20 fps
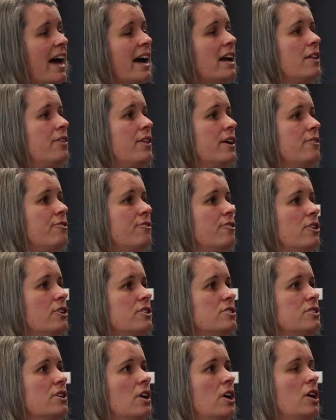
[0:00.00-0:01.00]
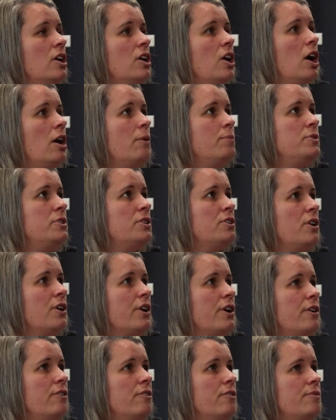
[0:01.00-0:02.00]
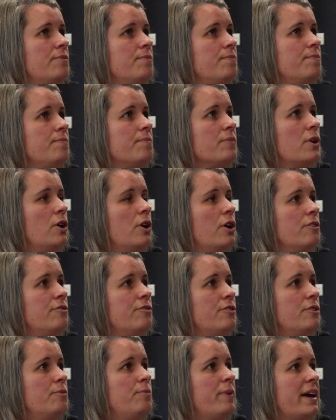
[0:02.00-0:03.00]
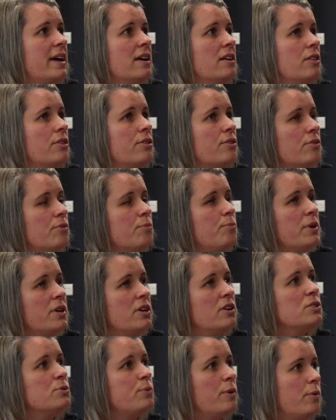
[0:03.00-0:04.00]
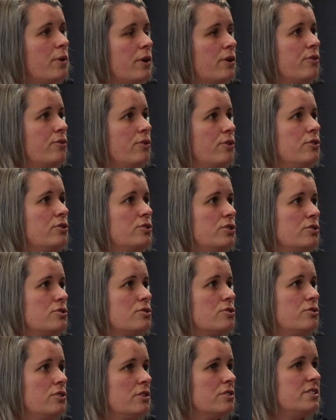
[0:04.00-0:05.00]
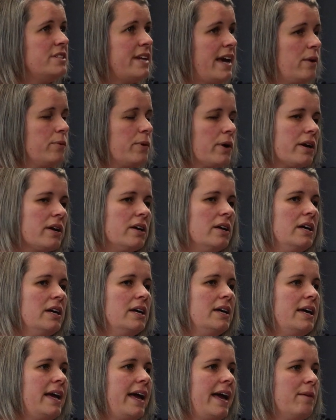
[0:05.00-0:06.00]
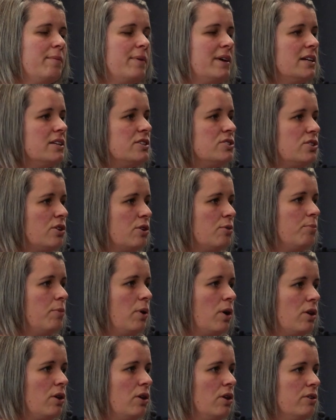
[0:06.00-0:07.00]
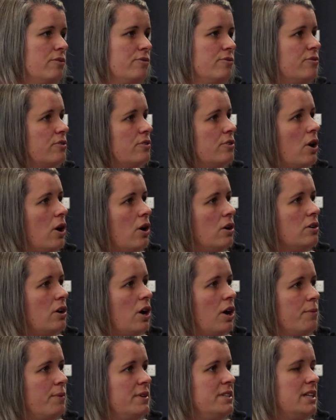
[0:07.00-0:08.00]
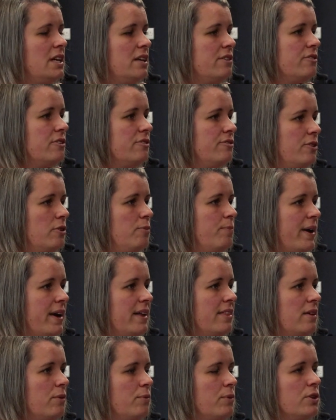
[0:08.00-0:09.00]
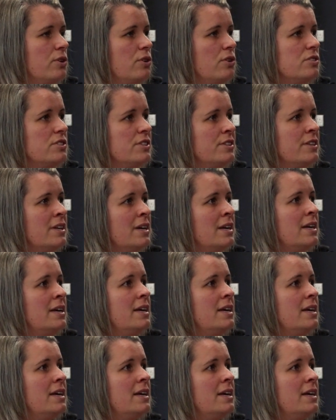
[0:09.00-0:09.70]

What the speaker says: and I think for us, up to now, our food bank, because we work through the Trussell Trust network, and it's their model of how we deliver food bank that we're using,